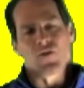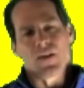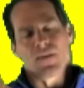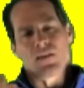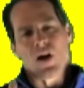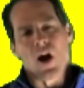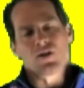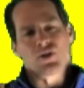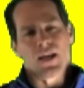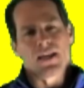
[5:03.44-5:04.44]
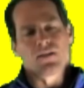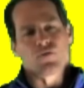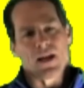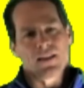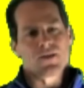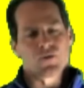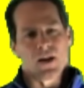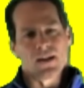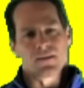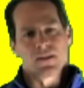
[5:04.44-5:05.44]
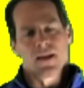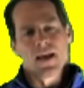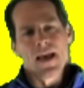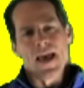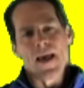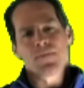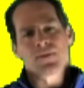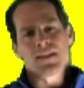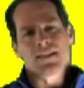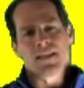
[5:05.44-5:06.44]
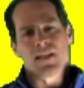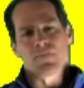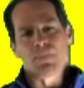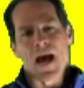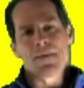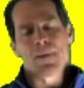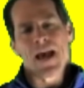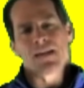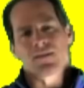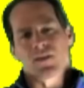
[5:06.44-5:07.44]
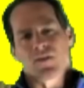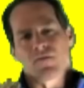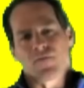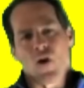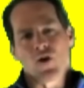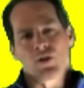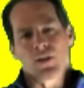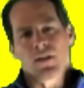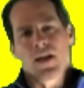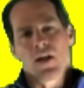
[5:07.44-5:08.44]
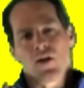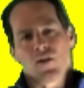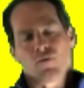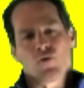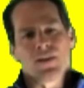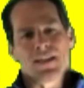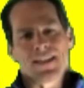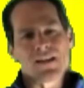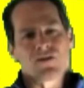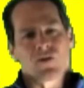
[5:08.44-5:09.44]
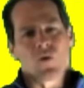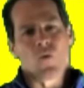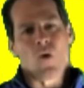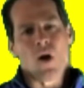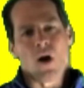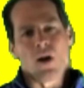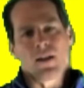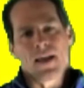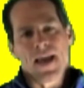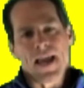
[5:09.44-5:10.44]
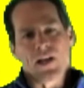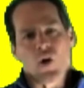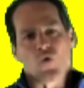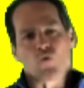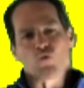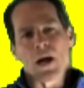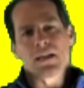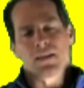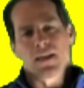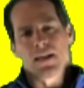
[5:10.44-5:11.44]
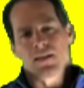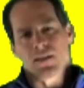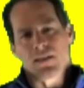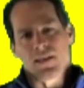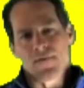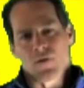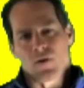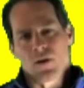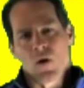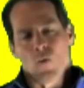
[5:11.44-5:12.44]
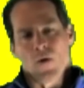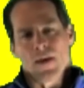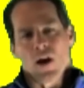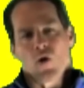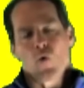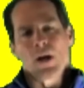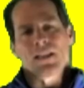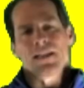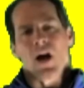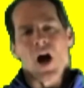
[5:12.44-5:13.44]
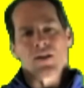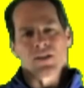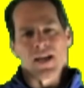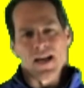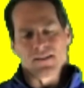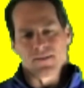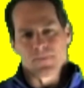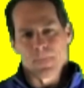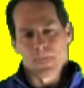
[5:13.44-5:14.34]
than the long-chain triglycerides. MCTs bypass the conversion through the intestinal wall and go right into the liver where they are quickly oxidized.